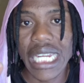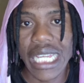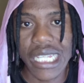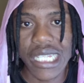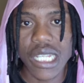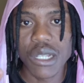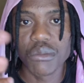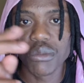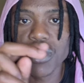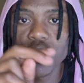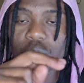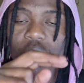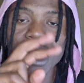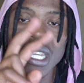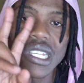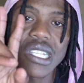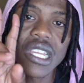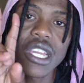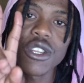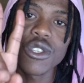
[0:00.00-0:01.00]
So
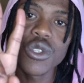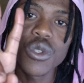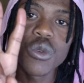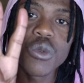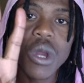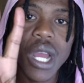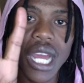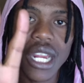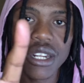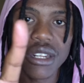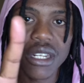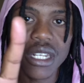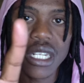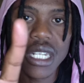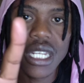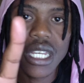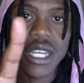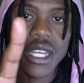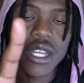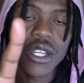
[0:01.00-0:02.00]
we're risking
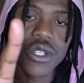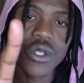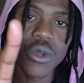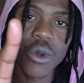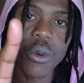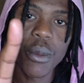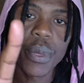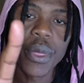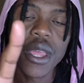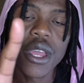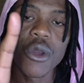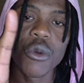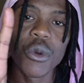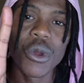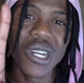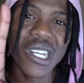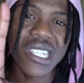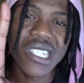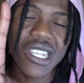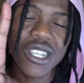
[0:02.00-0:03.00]
200 just so we
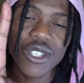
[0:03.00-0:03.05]
can make